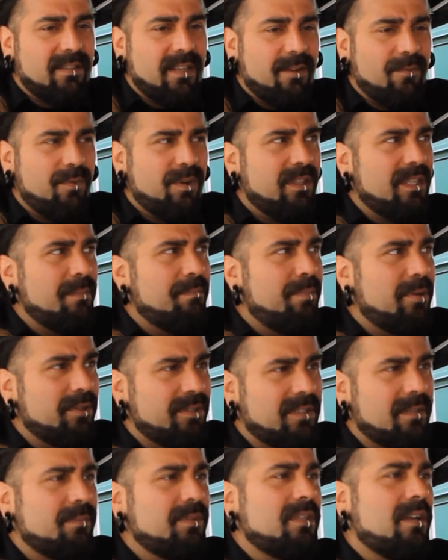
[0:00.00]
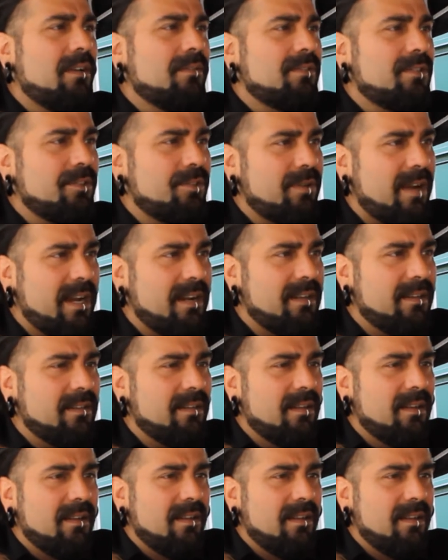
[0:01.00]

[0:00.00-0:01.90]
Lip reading: they really pushed themselves to try to